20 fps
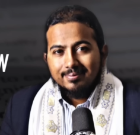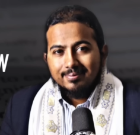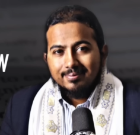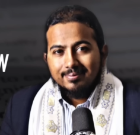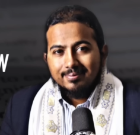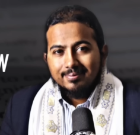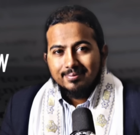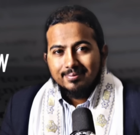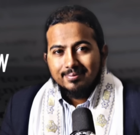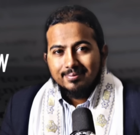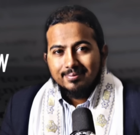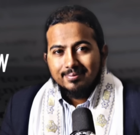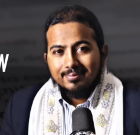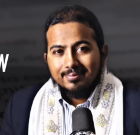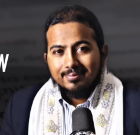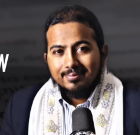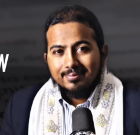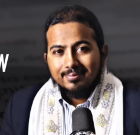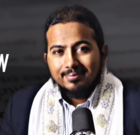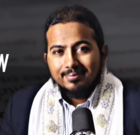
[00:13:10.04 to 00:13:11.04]

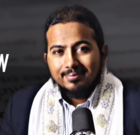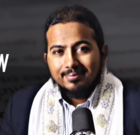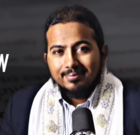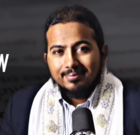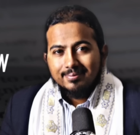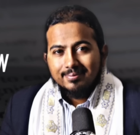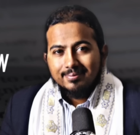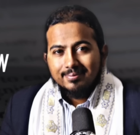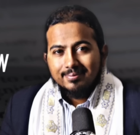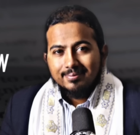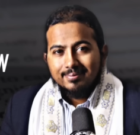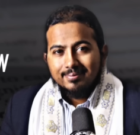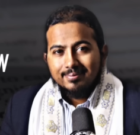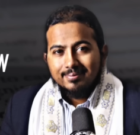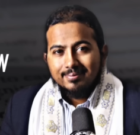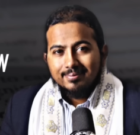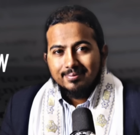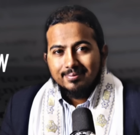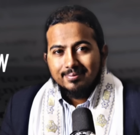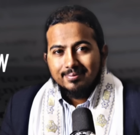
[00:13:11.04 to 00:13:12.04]

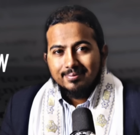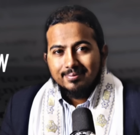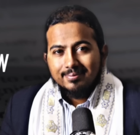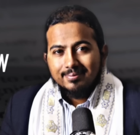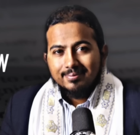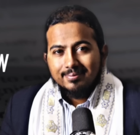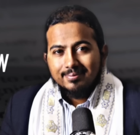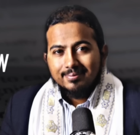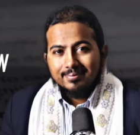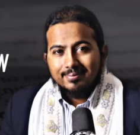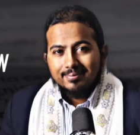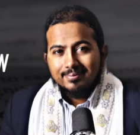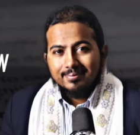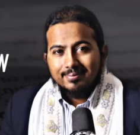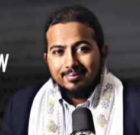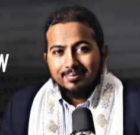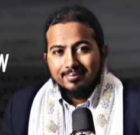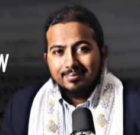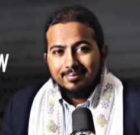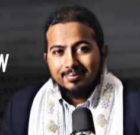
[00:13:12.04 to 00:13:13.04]

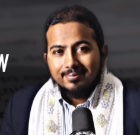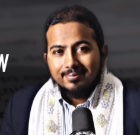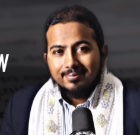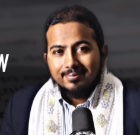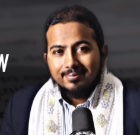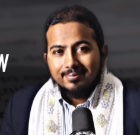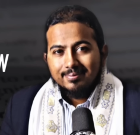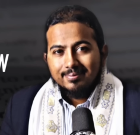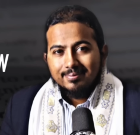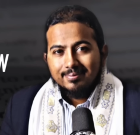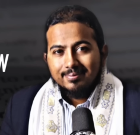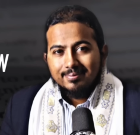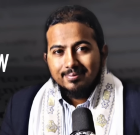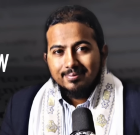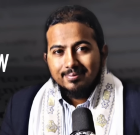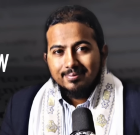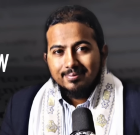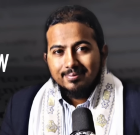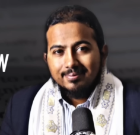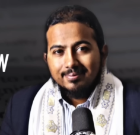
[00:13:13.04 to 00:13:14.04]

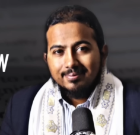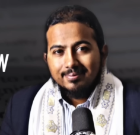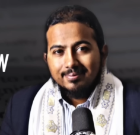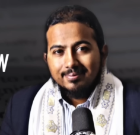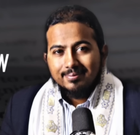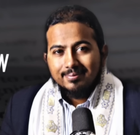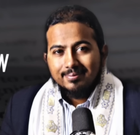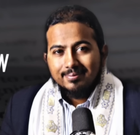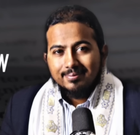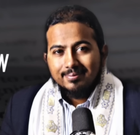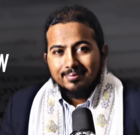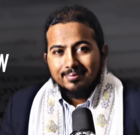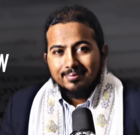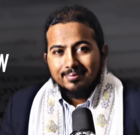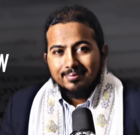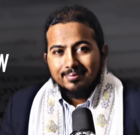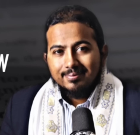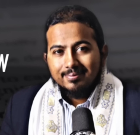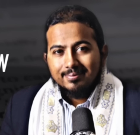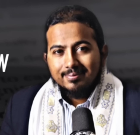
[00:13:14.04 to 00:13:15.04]

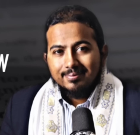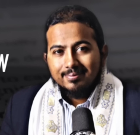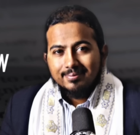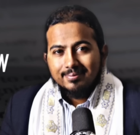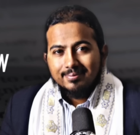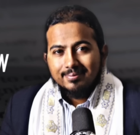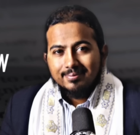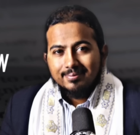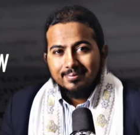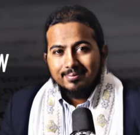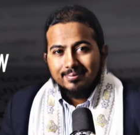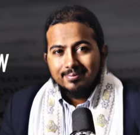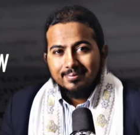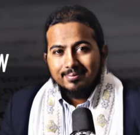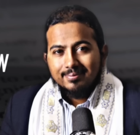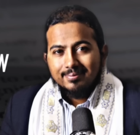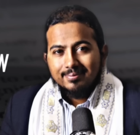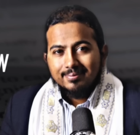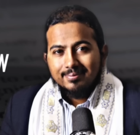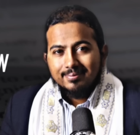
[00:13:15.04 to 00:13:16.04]

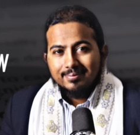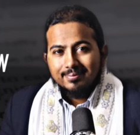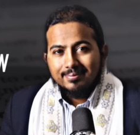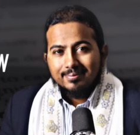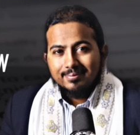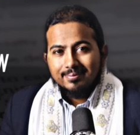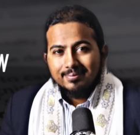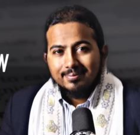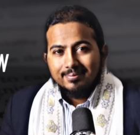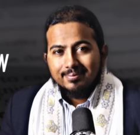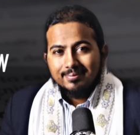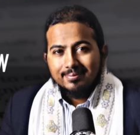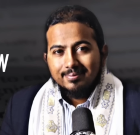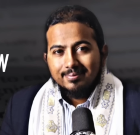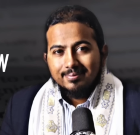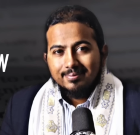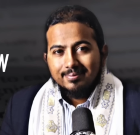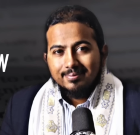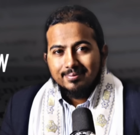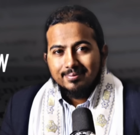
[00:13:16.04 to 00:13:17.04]
[no speech]